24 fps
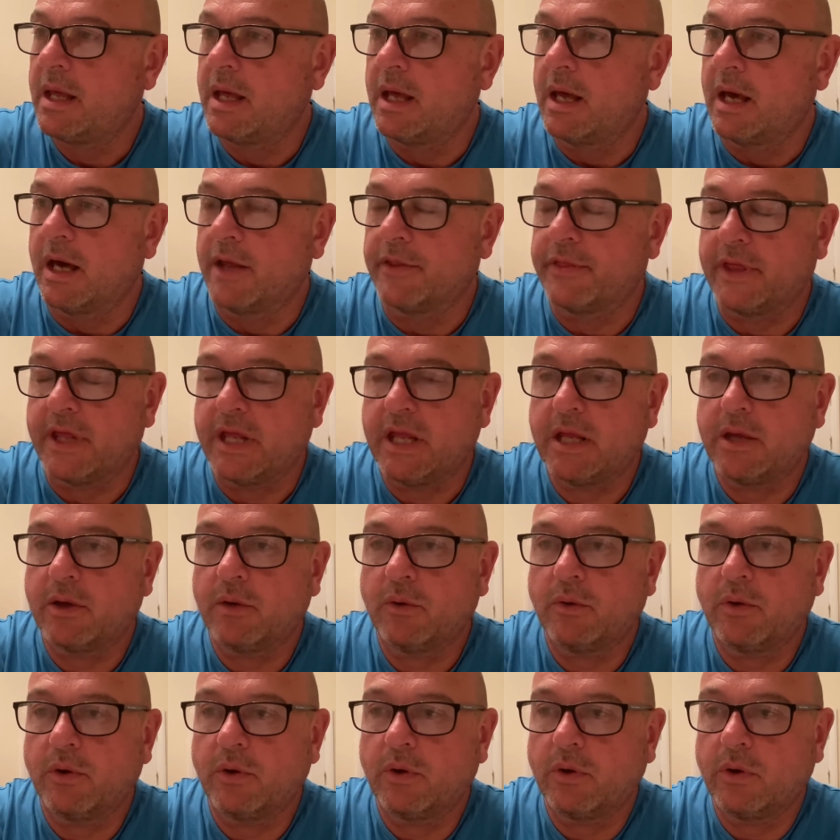I think
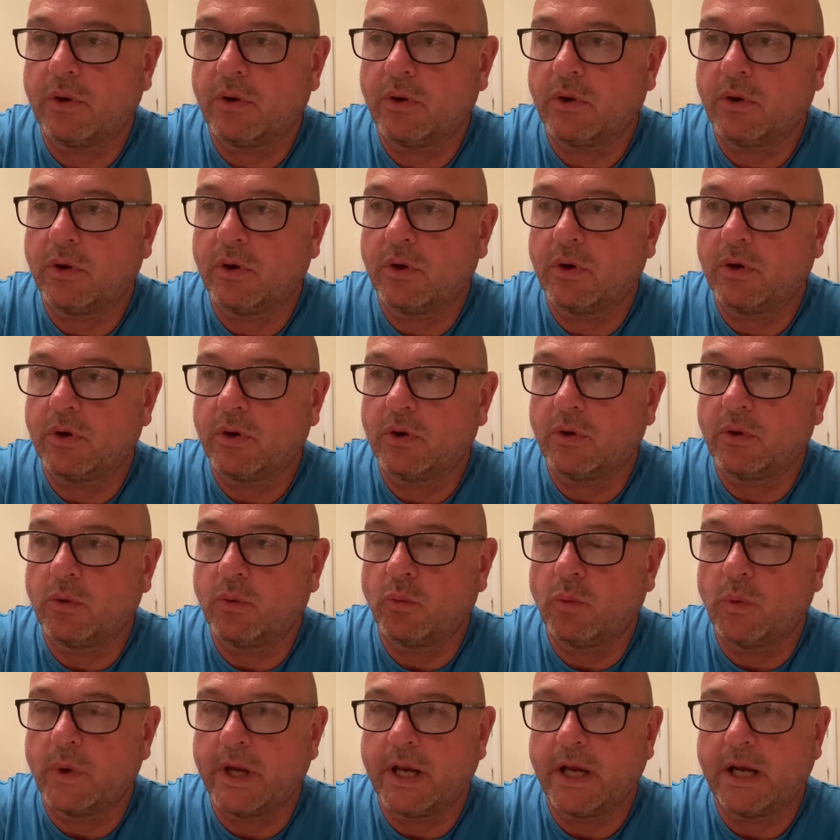
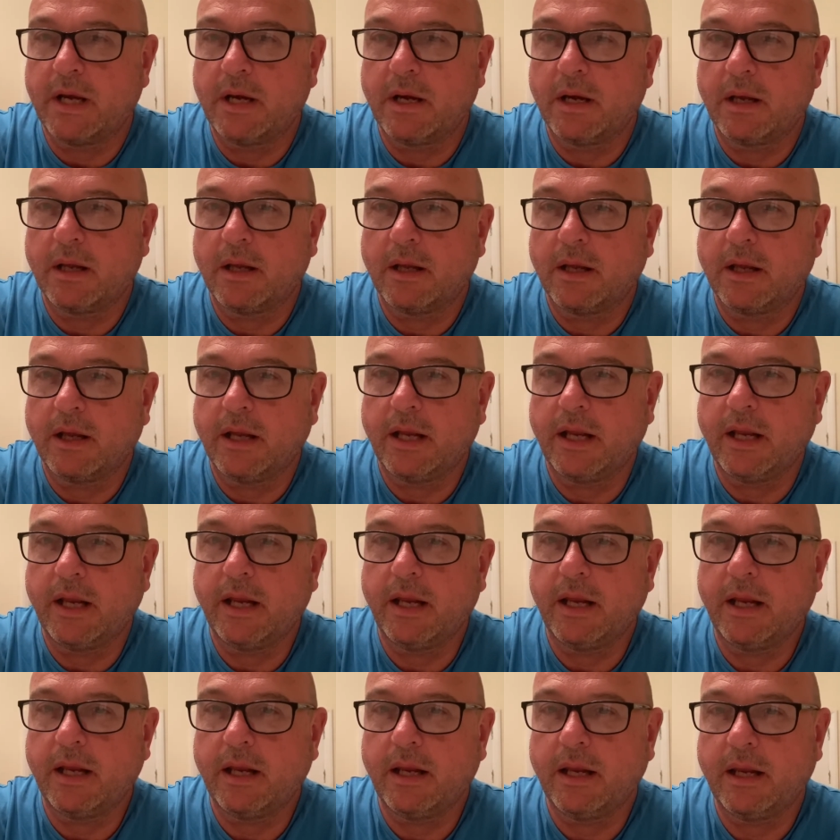when
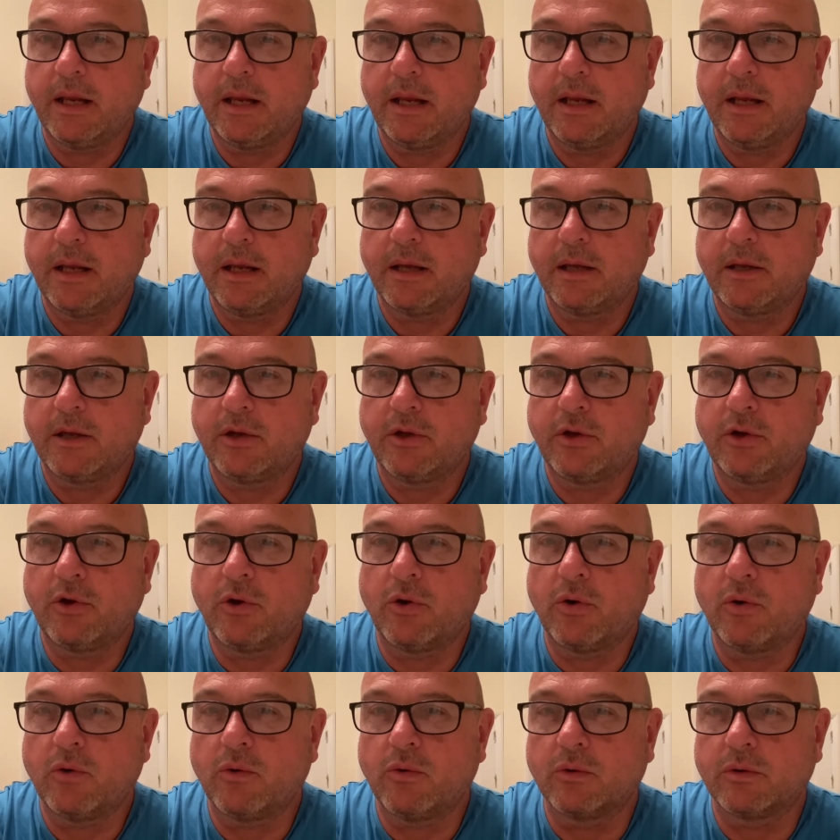he
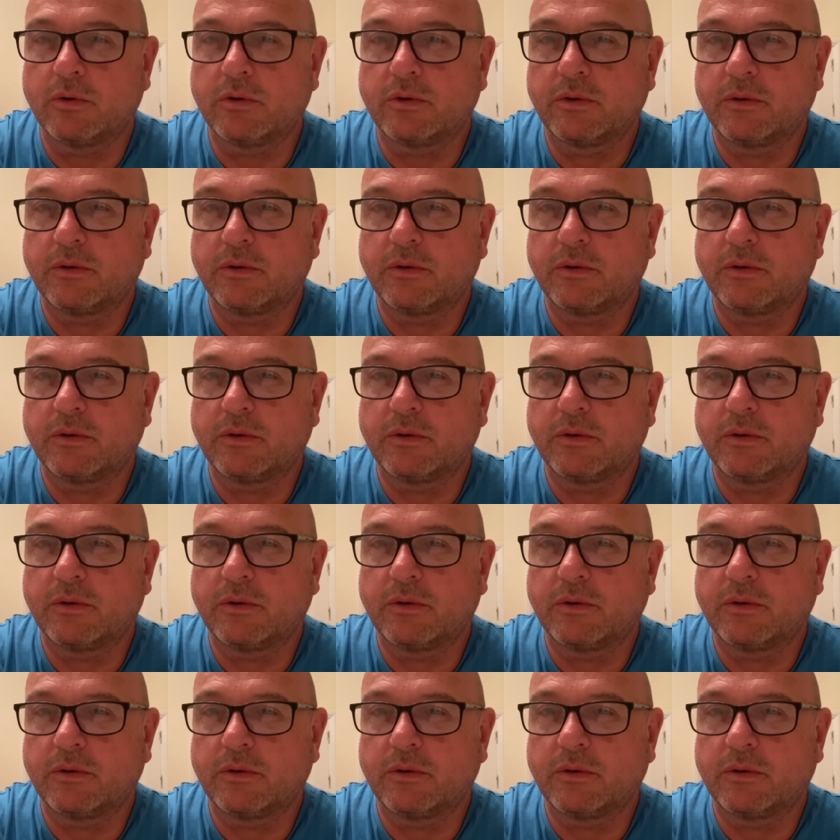caught